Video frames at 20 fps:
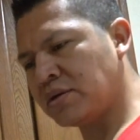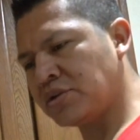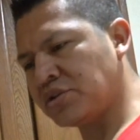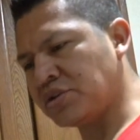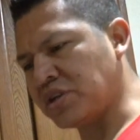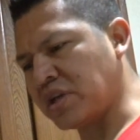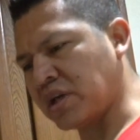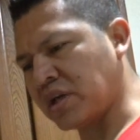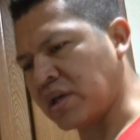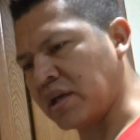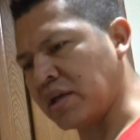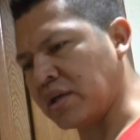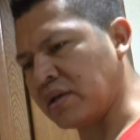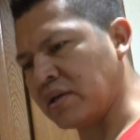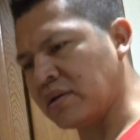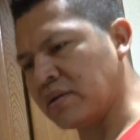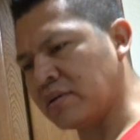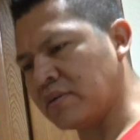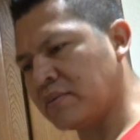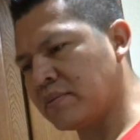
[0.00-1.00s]

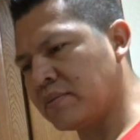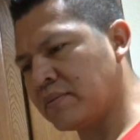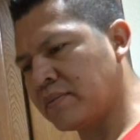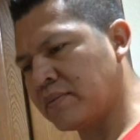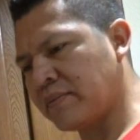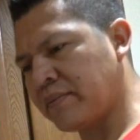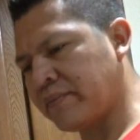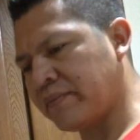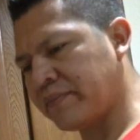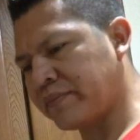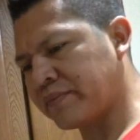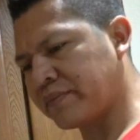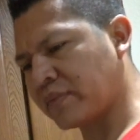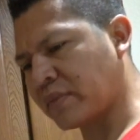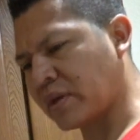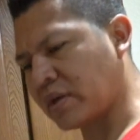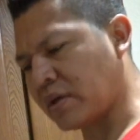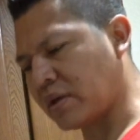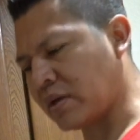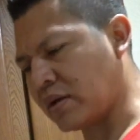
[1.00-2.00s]
chicken,
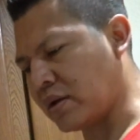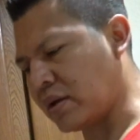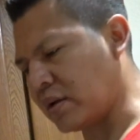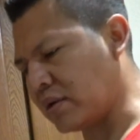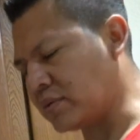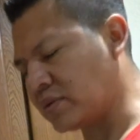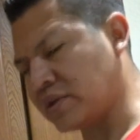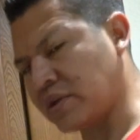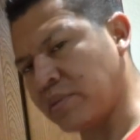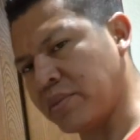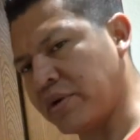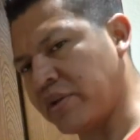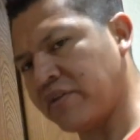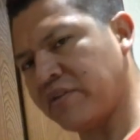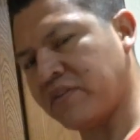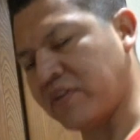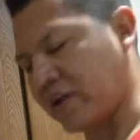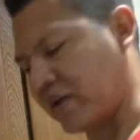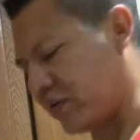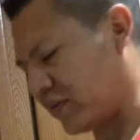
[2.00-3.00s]
and some other
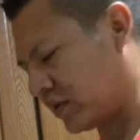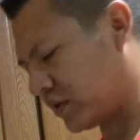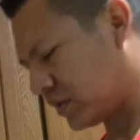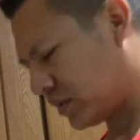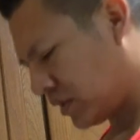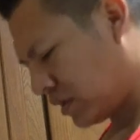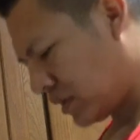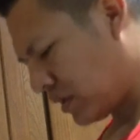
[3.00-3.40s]
flavors.